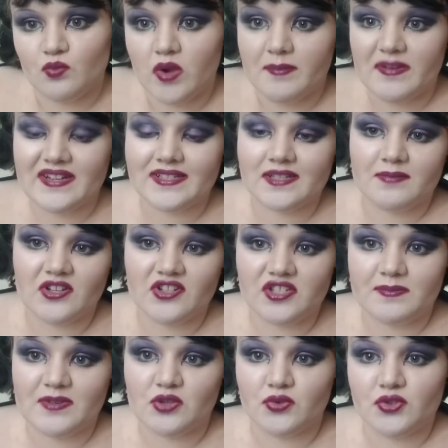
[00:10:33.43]
Women are supposed
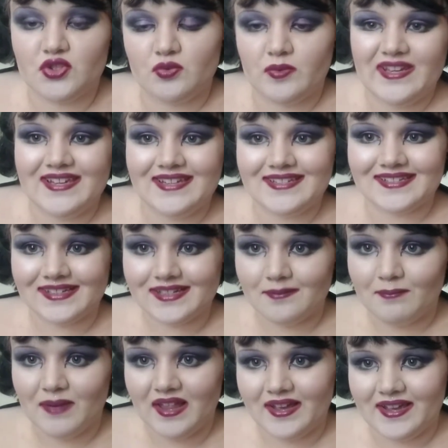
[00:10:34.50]
to be all sweet and
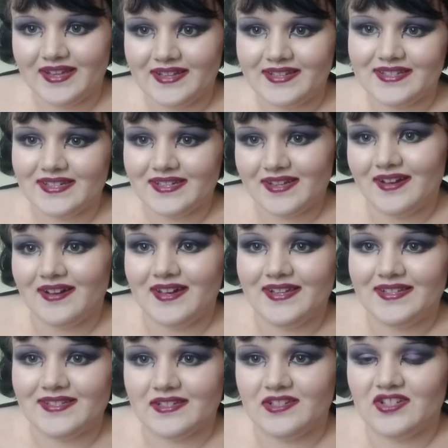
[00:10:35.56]
compliant and
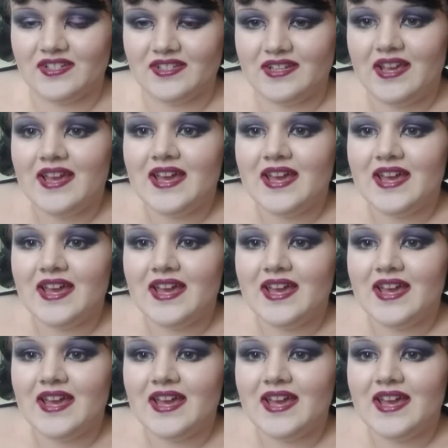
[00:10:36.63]
nice and just